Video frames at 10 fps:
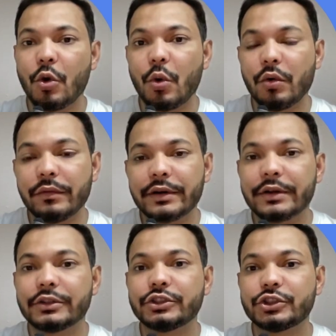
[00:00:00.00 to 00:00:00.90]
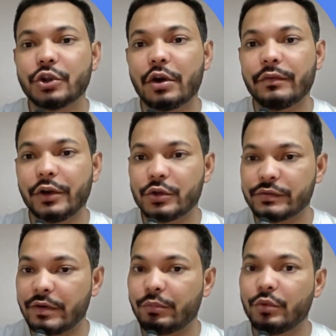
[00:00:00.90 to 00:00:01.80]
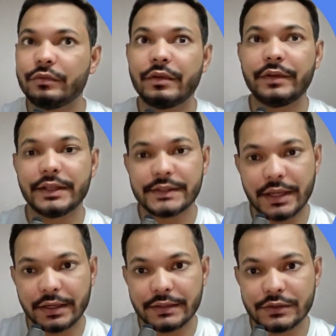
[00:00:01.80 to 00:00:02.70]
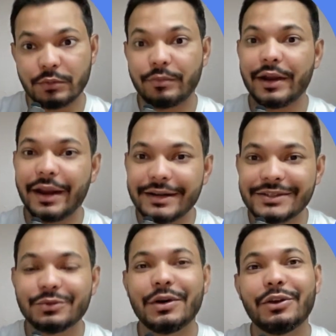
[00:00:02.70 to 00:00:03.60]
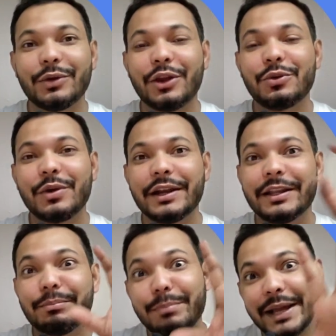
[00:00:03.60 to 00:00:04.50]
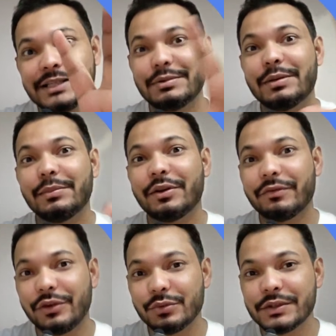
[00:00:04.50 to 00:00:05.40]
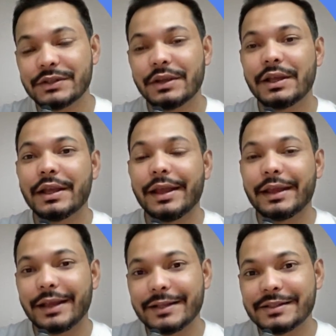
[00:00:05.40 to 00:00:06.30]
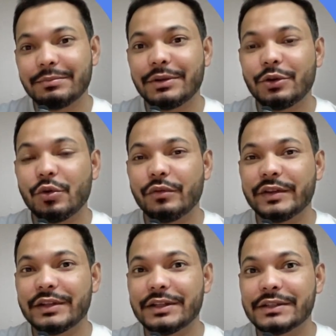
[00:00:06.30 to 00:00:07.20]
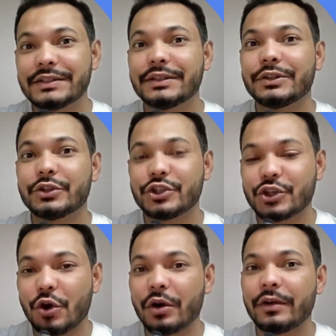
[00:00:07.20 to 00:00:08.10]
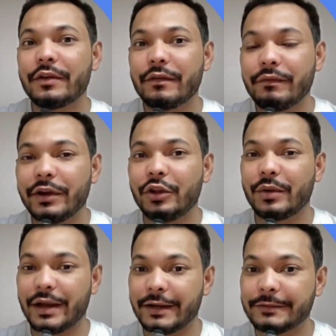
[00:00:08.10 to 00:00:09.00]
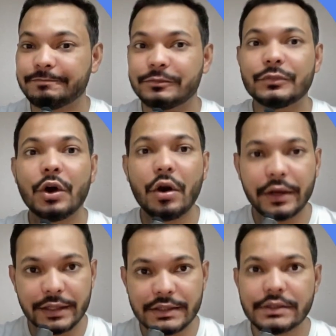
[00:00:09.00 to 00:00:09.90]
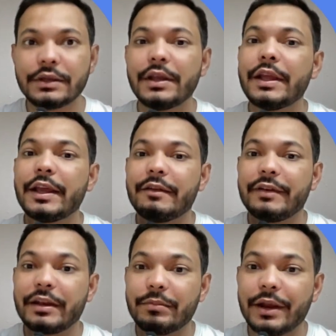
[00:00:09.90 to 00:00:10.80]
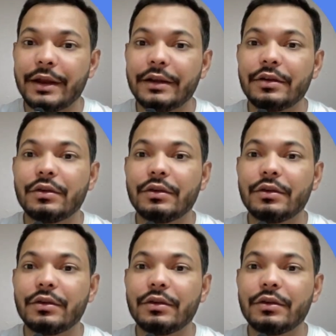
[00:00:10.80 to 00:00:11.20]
over short videos of up to 15 seconds. So brands who are looking to get the maximum number of views can simply go with this short video ad. Or else, when a brand